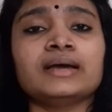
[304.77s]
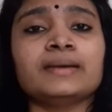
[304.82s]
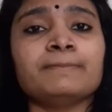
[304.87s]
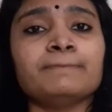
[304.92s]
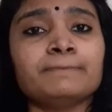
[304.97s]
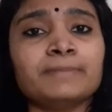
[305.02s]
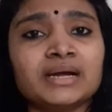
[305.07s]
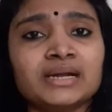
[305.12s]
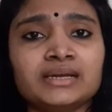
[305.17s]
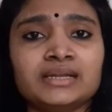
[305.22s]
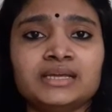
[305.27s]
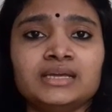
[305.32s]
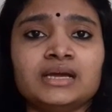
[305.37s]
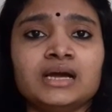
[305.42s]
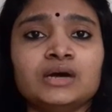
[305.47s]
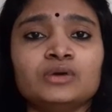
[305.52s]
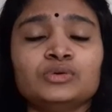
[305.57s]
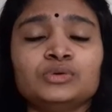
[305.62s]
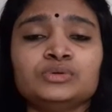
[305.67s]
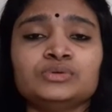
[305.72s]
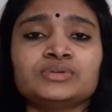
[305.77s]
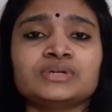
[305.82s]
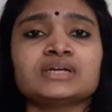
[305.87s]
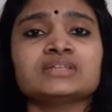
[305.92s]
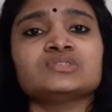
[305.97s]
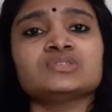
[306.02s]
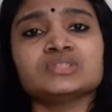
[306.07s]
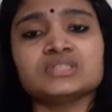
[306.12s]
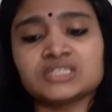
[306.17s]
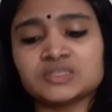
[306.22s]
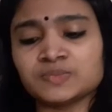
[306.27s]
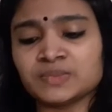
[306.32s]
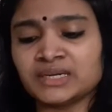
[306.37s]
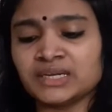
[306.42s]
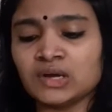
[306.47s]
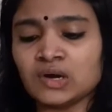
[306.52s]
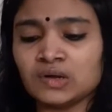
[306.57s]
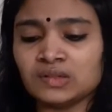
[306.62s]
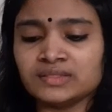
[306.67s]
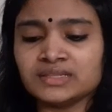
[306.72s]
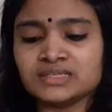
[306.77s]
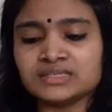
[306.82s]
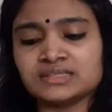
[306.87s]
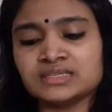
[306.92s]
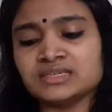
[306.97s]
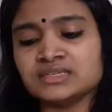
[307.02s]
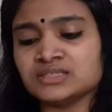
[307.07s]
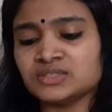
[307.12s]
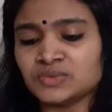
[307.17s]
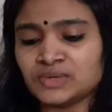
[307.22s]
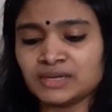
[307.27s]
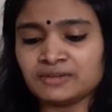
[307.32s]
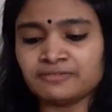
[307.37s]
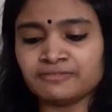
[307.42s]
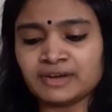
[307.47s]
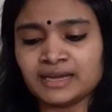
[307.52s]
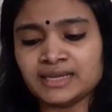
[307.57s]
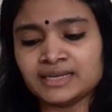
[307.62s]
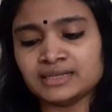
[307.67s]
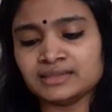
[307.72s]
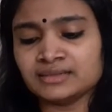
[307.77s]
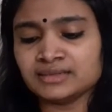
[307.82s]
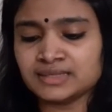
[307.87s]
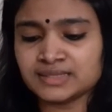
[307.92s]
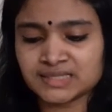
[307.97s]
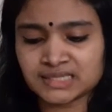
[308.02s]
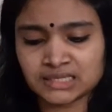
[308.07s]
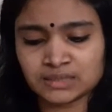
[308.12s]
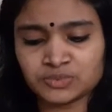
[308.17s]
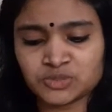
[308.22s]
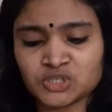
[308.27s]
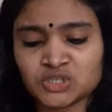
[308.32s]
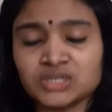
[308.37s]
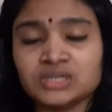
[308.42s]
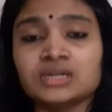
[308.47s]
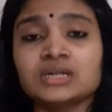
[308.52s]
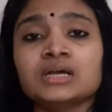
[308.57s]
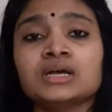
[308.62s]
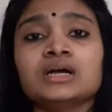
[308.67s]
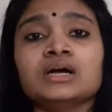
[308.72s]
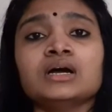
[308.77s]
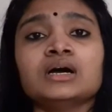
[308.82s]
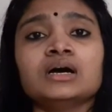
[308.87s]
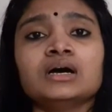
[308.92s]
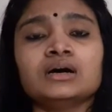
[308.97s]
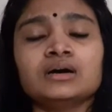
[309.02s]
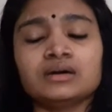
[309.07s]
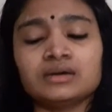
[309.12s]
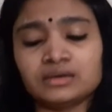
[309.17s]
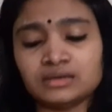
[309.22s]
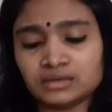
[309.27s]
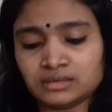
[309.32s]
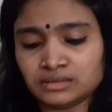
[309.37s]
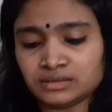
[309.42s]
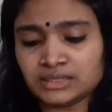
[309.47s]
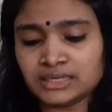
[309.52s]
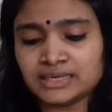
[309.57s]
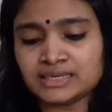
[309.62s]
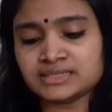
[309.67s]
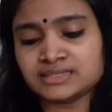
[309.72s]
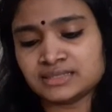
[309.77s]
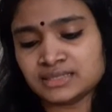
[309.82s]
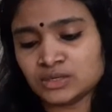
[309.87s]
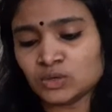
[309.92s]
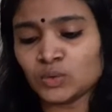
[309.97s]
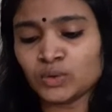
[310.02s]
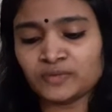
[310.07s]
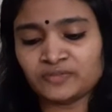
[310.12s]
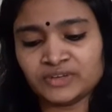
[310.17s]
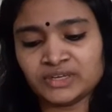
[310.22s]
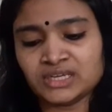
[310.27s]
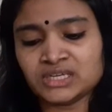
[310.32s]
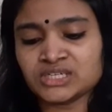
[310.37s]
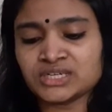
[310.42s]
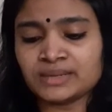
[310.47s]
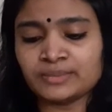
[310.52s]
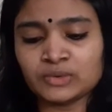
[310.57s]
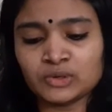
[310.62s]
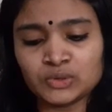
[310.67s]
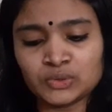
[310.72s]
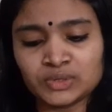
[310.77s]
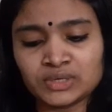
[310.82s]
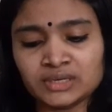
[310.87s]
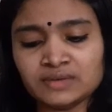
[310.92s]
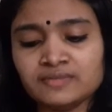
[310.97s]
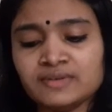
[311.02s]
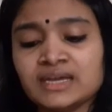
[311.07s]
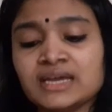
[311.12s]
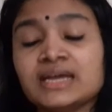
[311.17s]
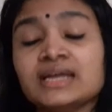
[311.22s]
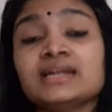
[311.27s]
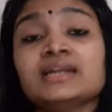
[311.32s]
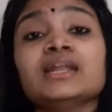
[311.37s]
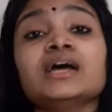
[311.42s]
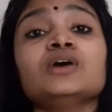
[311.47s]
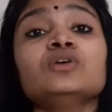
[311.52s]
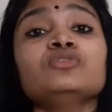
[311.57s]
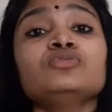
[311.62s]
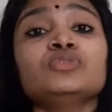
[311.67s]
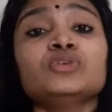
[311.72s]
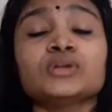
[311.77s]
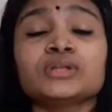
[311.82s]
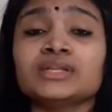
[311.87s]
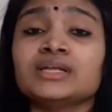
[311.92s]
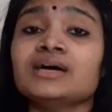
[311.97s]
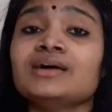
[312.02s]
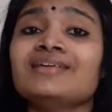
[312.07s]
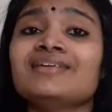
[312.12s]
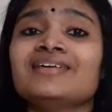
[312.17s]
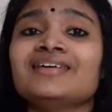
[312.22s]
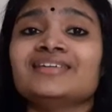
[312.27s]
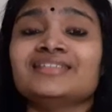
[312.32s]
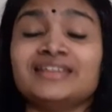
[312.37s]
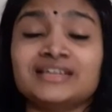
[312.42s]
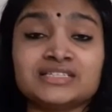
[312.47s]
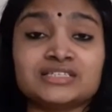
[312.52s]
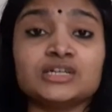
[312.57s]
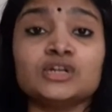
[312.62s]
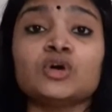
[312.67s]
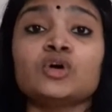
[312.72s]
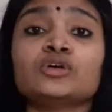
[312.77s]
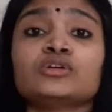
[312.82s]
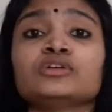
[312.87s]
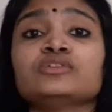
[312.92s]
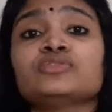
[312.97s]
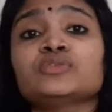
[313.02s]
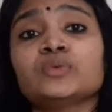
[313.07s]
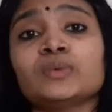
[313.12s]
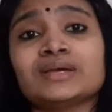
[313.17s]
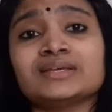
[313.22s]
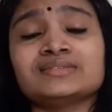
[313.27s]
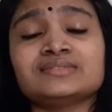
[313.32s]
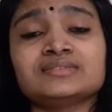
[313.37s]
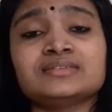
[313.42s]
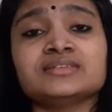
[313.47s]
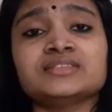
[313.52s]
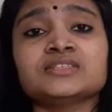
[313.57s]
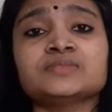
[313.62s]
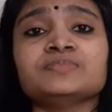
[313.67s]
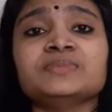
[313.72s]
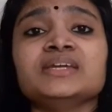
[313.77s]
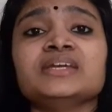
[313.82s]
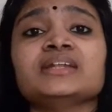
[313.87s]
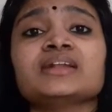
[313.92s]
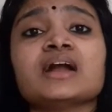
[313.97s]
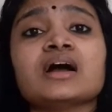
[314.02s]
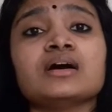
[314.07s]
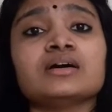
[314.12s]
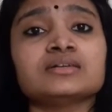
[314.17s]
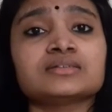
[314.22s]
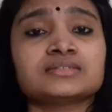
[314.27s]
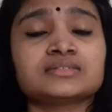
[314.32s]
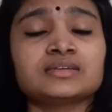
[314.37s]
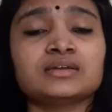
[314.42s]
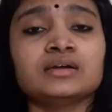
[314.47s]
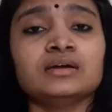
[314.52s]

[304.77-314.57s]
money, how to transfer this money, all these things you can find in the description. That is the notification I'm going to give. Now, for the, there's a lot of questions being asked